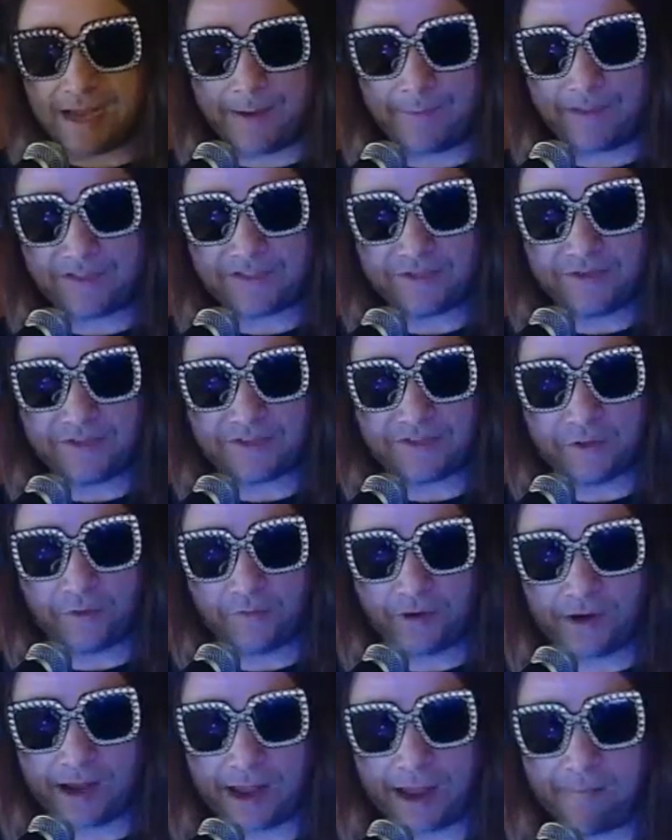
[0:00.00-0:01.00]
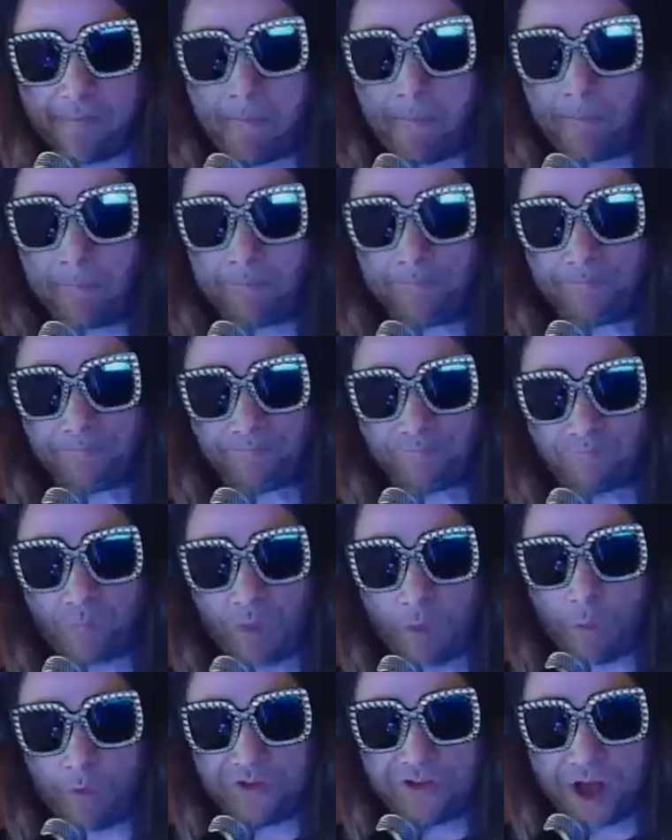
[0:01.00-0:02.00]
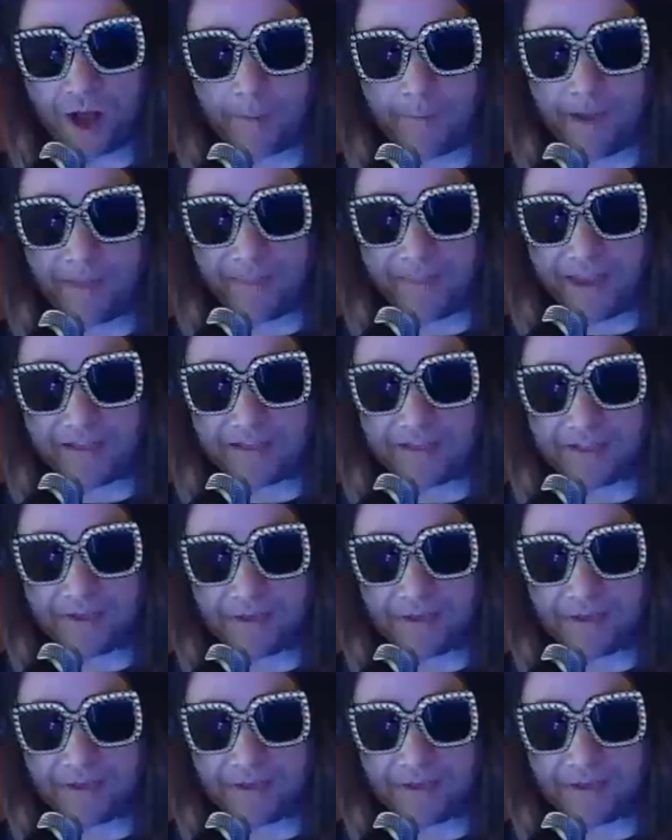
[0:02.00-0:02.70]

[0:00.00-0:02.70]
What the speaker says: Let's do this over again, and we'll talk about that too.